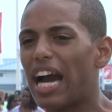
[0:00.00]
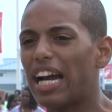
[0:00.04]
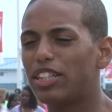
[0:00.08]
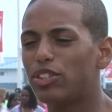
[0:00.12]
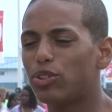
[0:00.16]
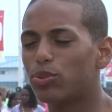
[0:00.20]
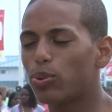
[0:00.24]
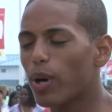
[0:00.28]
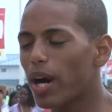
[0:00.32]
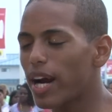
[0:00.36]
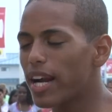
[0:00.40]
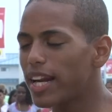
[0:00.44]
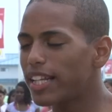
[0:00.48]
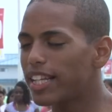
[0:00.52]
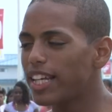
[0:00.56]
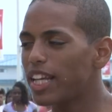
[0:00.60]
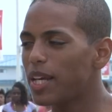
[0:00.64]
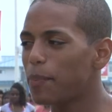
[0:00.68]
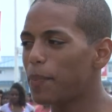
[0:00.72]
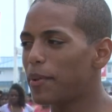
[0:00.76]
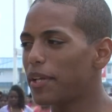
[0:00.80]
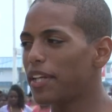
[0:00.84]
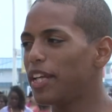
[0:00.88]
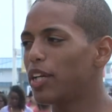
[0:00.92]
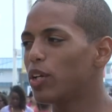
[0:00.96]
I try to
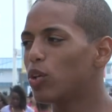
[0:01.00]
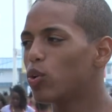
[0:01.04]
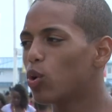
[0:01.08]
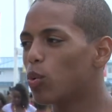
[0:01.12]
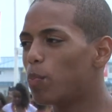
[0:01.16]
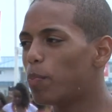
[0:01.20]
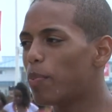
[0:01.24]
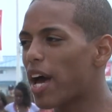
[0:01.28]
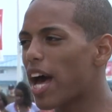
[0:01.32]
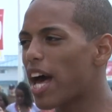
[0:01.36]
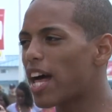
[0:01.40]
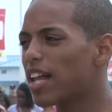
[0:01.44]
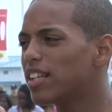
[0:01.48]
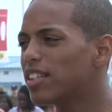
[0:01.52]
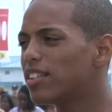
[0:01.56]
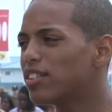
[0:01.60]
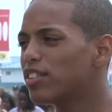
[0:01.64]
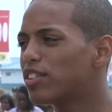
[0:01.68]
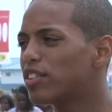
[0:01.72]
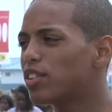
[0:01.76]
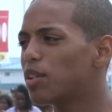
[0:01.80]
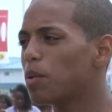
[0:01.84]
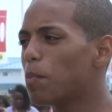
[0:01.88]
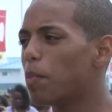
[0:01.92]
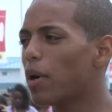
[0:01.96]
keep an equal
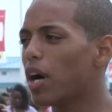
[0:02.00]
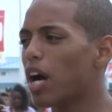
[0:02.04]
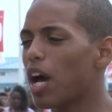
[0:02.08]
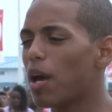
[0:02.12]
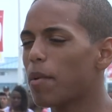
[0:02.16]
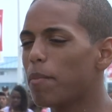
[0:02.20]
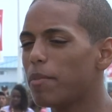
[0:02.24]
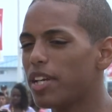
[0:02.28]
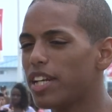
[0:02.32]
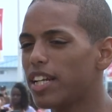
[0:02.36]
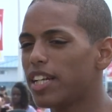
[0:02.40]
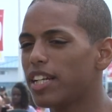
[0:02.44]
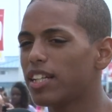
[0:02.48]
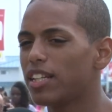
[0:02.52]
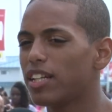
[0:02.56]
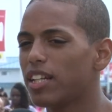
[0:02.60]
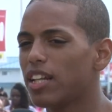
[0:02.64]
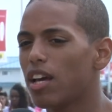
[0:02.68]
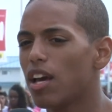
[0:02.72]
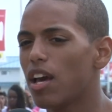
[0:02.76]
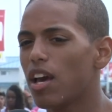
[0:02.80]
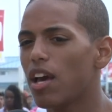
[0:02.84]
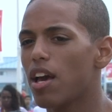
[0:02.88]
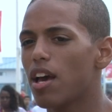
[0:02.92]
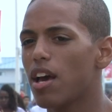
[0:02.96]
balance, but I mean,
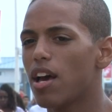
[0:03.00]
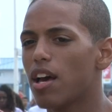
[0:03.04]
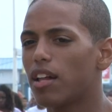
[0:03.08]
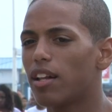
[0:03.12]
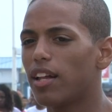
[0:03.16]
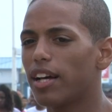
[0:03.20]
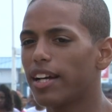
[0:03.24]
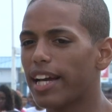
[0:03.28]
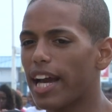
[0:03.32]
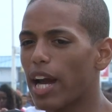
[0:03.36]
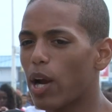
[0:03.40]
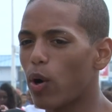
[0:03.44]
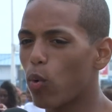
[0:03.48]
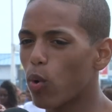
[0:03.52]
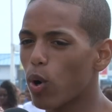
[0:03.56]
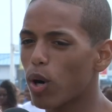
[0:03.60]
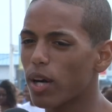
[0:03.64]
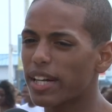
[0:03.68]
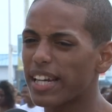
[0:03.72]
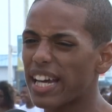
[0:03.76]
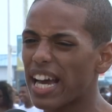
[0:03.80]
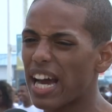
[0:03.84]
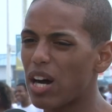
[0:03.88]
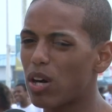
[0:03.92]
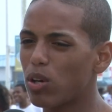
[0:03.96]
like, I
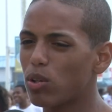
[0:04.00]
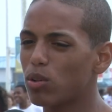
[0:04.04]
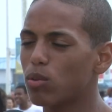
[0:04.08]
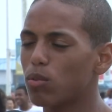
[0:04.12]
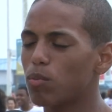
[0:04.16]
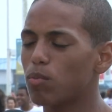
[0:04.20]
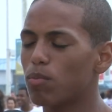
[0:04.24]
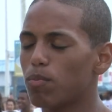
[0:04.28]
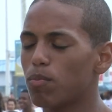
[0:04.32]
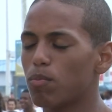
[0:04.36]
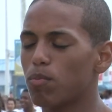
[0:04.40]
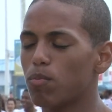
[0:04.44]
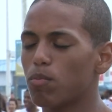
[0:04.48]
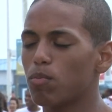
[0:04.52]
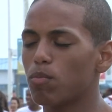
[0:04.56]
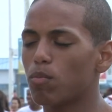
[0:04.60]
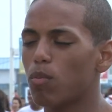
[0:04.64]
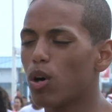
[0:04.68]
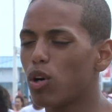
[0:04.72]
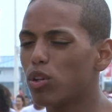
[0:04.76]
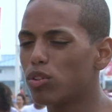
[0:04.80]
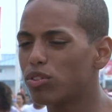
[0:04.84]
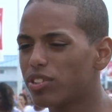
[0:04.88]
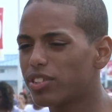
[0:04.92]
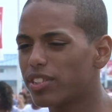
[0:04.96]
work out
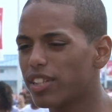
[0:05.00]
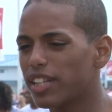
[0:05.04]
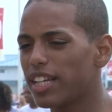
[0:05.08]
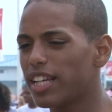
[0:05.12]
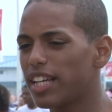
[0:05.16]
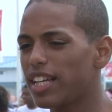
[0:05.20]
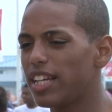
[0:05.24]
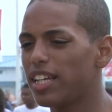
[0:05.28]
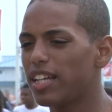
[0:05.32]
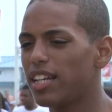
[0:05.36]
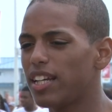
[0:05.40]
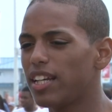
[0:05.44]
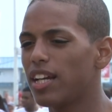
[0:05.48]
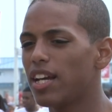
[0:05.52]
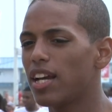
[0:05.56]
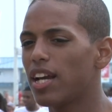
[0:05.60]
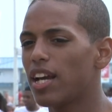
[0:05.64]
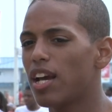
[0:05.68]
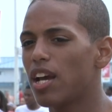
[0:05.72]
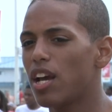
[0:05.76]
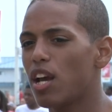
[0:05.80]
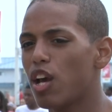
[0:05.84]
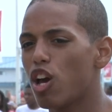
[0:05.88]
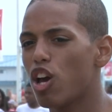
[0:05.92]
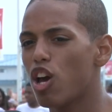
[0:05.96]
mostly,
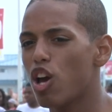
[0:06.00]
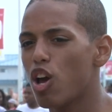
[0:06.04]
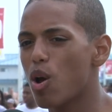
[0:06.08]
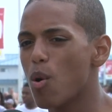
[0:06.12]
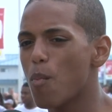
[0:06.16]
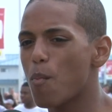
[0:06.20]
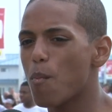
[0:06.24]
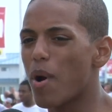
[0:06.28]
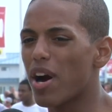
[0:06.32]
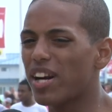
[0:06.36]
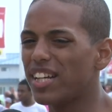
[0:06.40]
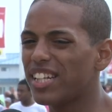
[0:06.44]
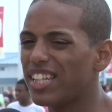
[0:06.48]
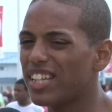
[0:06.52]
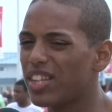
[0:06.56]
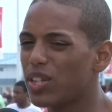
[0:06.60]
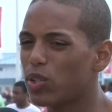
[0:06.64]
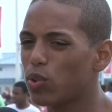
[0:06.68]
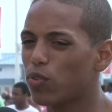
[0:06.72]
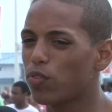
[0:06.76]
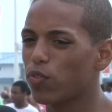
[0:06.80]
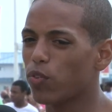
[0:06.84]
Monday through